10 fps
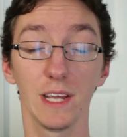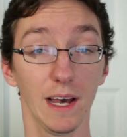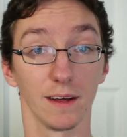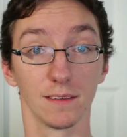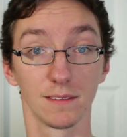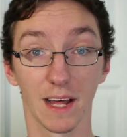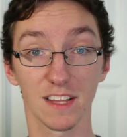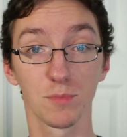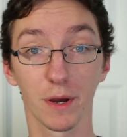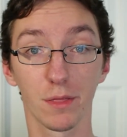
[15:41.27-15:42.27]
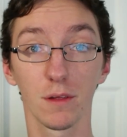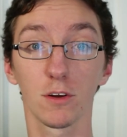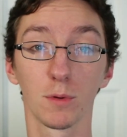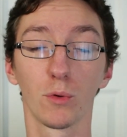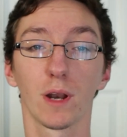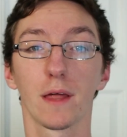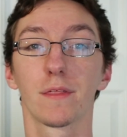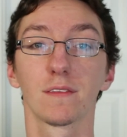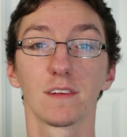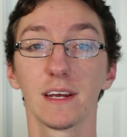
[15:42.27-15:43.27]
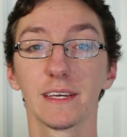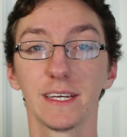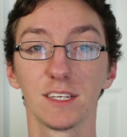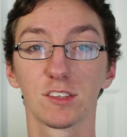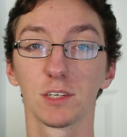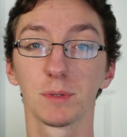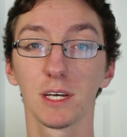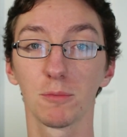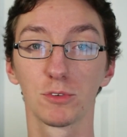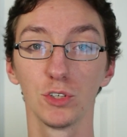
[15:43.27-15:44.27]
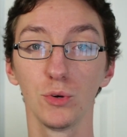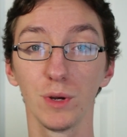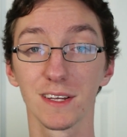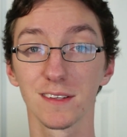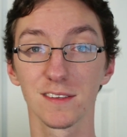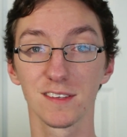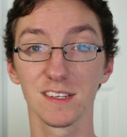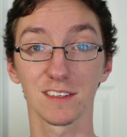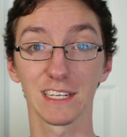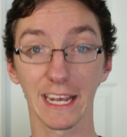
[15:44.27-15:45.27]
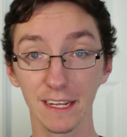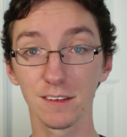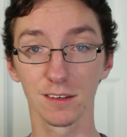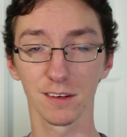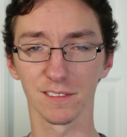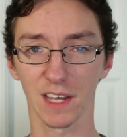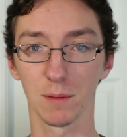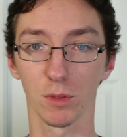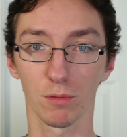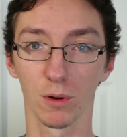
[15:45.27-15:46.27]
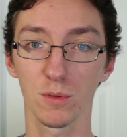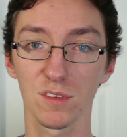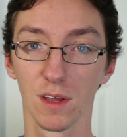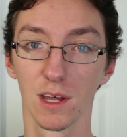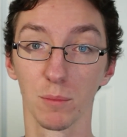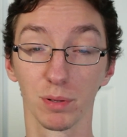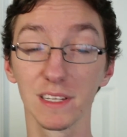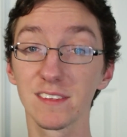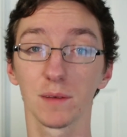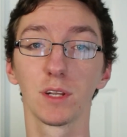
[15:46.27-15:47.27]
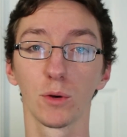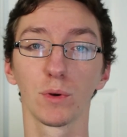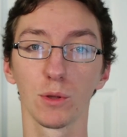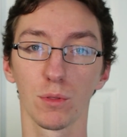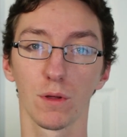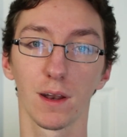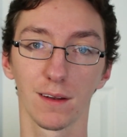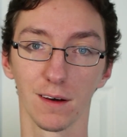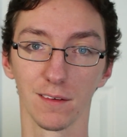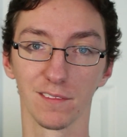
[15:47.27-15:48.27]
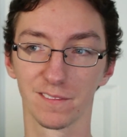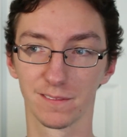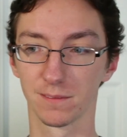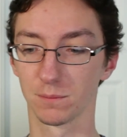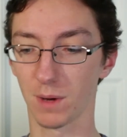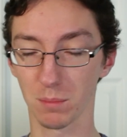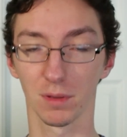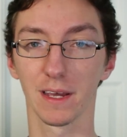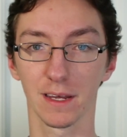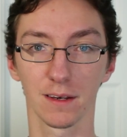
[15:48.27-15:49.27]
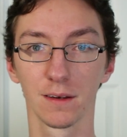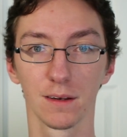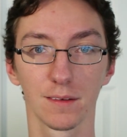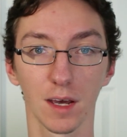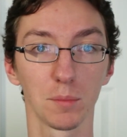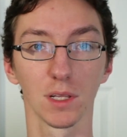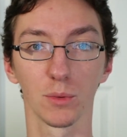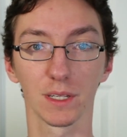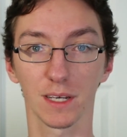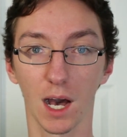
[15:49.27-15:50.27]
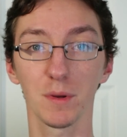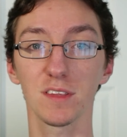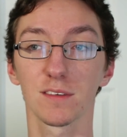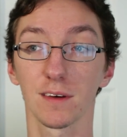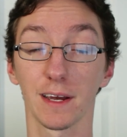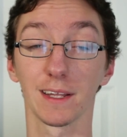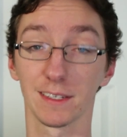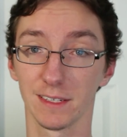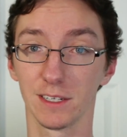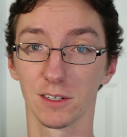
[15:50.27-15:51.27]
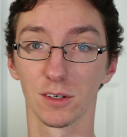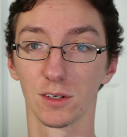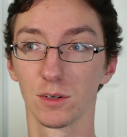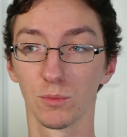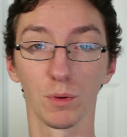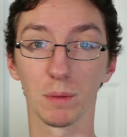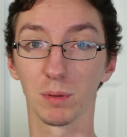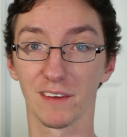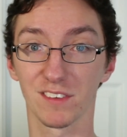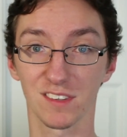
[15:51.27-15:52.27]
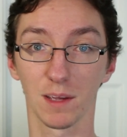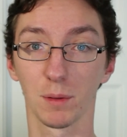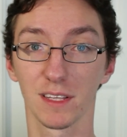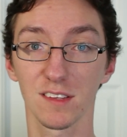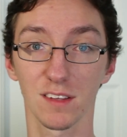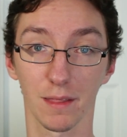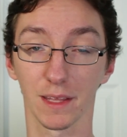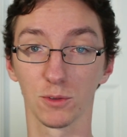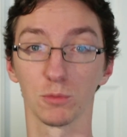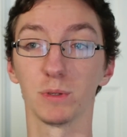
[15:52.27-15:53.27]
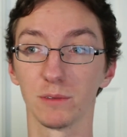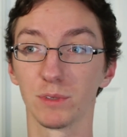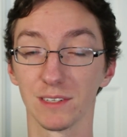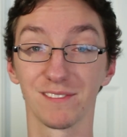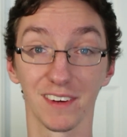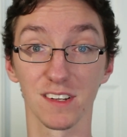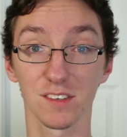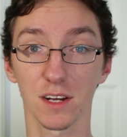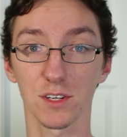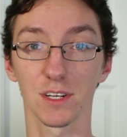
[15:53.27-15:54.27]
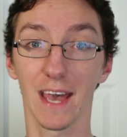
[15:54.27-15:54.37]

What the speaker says: yeah, that's my theory about what I think the Night King is going to be up to in Season 8 of Game of Thrones. Please let me know what you thought of my plan down below in the comments. I'd like to hear what people have to say about this. I think it would be a really fun discussion to